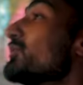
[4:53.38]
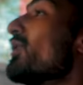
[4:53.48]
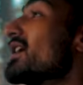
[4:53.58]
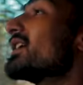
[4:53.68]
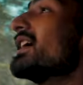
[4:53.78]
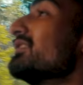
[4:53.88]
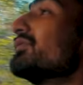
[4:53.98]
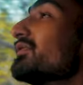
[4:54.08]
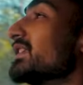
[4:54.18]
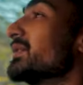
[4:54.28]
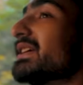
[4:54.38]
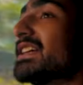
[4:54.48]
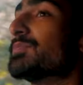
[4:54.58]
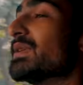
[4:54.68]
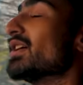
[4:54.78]
250
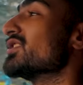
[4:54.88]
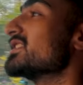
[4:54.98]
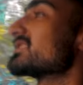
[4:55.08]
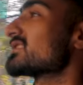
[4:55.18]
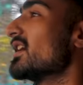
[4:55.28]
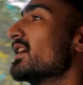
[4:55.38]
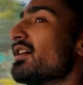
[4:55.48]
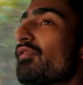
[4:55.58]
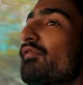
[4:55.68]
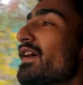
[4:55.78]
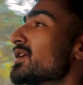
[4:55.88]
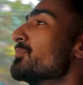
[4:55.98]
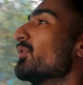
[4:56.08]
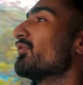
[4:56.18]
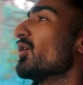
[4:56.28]
bhp on this
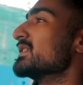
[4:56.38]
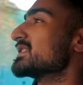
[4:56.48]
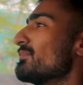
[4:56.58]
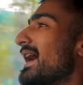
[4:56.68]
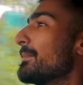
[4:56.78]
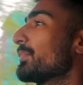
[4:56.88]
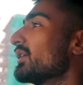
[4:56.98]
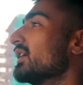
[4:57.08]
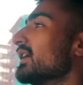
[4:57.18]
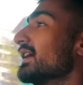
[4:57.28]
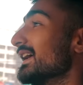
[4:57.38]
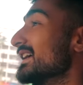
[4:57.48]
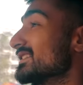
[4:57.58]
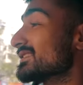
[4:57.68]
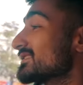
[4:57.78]
Venom Performance map
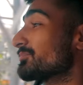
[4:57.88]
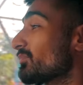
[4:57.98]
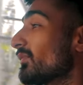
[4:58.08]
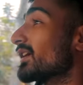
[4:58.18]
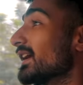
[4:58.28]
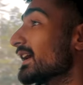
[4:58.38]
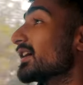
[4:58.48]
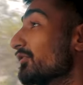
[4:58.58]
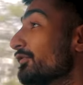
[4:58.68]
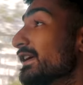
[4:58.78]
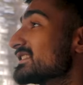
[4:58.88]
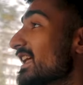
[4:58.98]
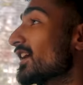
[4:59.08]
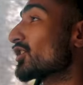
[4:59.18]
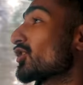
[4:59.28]
is feels like a